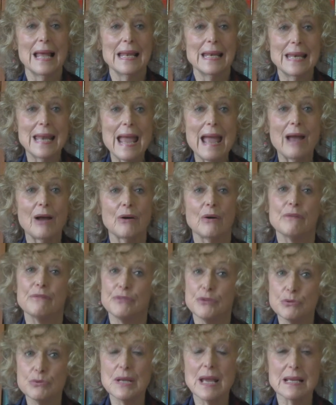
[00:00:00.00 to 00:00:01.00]
Now, a
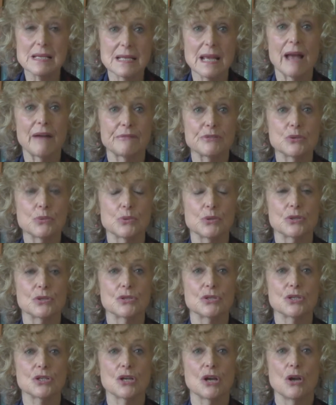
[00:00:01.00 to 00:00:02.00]
few days
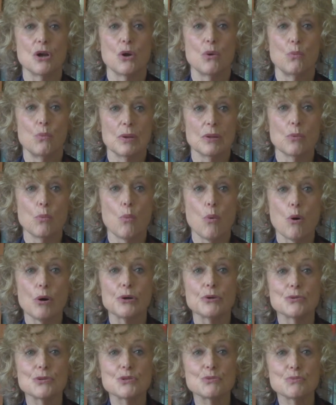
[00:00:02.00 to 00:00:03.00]
afterwards, when the
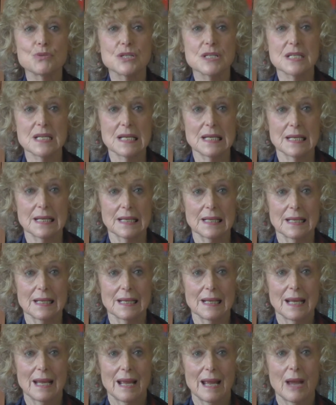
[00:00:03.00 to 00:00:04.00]
water is receding,
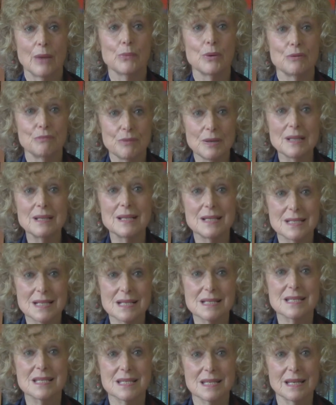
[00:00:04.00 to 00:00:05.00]
and we really
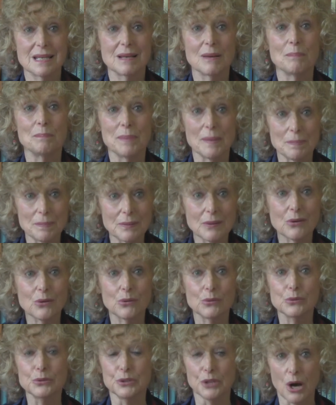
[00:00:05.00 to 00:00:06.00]
did see a
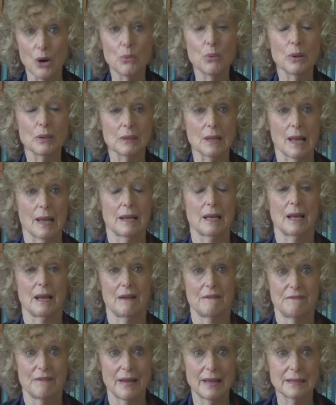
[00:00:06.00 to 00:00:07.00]
biblical Noah-like
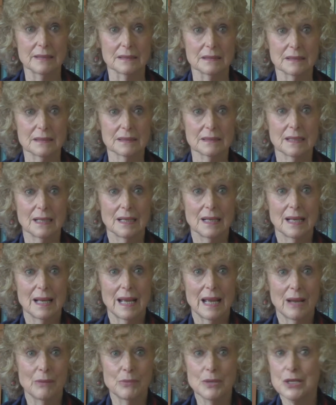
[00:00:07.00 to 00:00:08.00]
event,
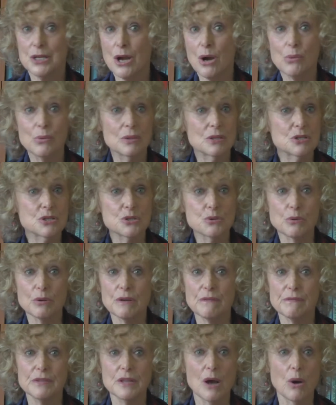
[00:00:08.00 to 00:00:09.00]
and we know in the story
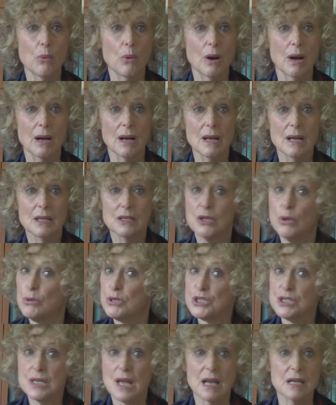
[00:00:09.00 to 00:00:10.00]
of Noah, Noah
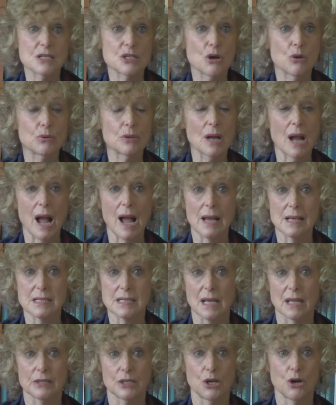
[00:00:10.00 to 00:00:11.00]
just got his own guys
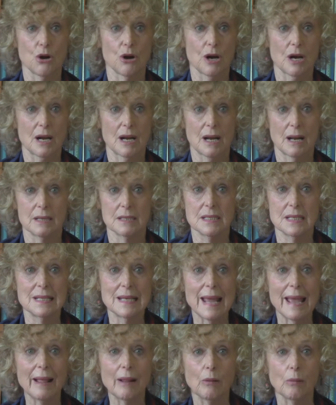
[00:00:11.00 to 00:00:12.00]
on the ark and
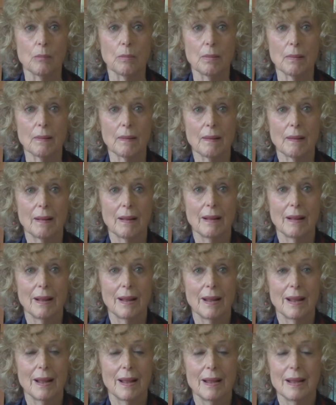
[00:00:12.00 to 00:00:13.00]
didn't help.
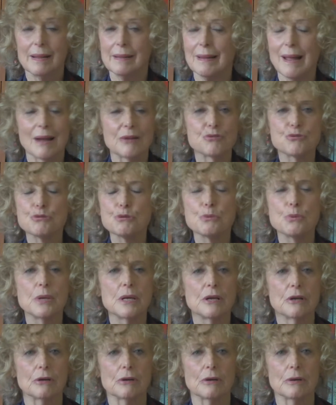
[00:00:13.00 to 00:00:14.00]
Not true
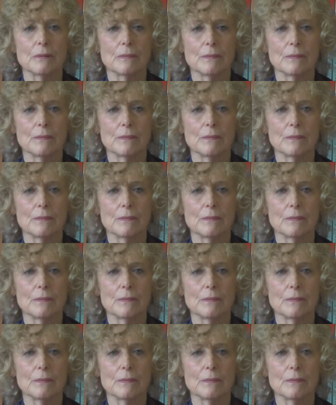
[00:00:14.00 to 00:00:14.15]
here.